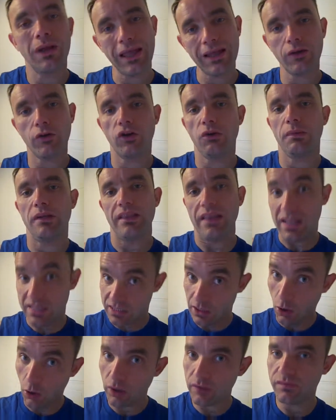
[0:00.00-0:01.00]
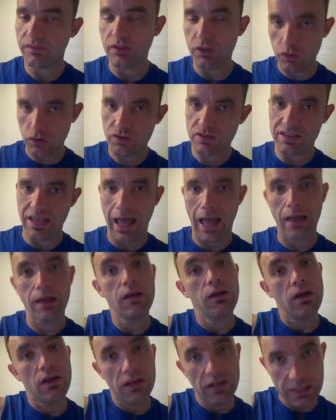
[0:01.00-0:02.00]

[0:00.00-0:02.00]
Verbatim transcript: well, hang on a minute, that's life. It does that.